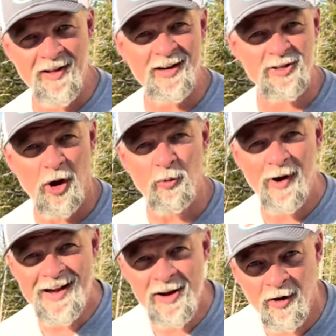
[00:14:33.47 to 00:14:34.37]
that is
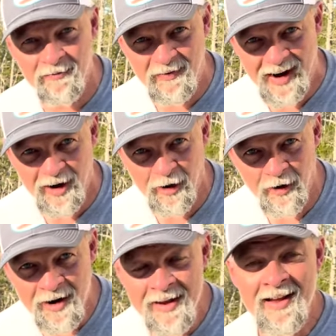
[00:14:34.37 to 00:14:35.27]
already on
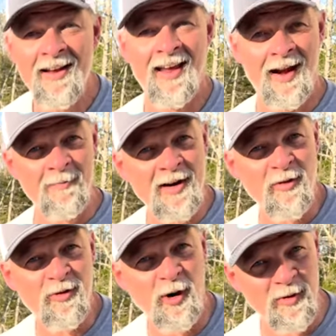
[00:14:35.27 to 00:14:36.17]
fire, and I'm going
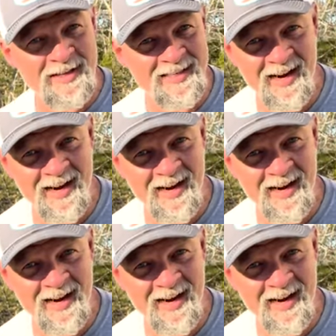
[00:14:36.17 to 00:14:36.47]
to throw this